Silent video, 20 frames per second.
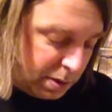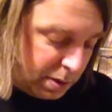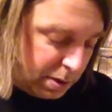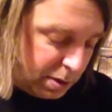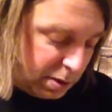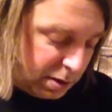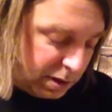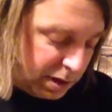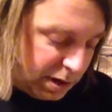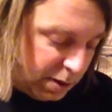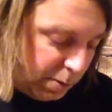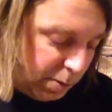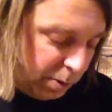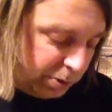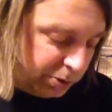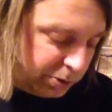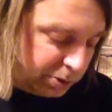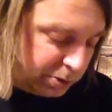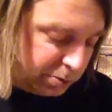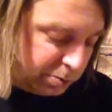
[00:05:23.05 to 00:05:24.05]

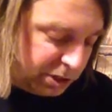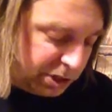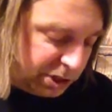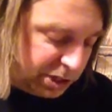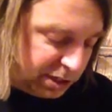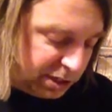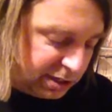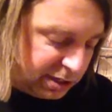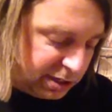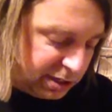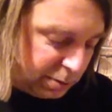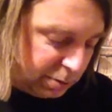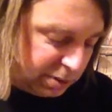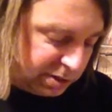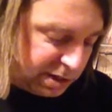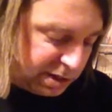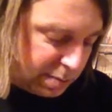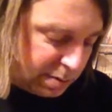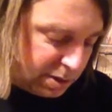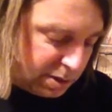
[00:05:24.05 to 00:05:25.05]
Heroes reaching 0
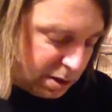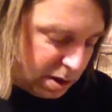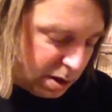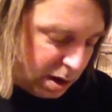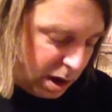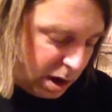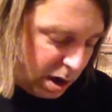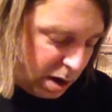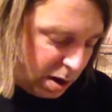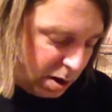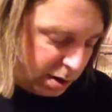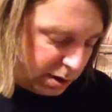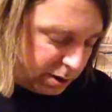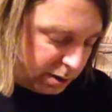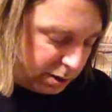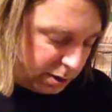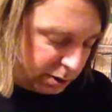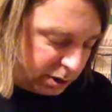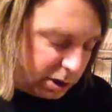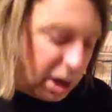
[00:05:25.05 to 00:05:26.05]
stamina are
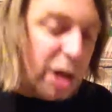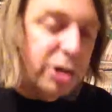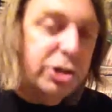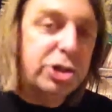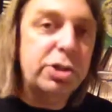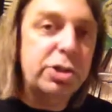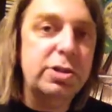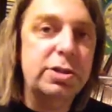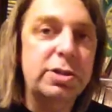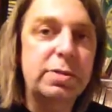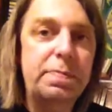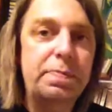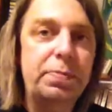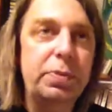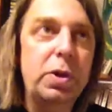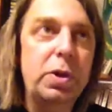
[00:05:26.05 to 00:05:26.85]
unconscious.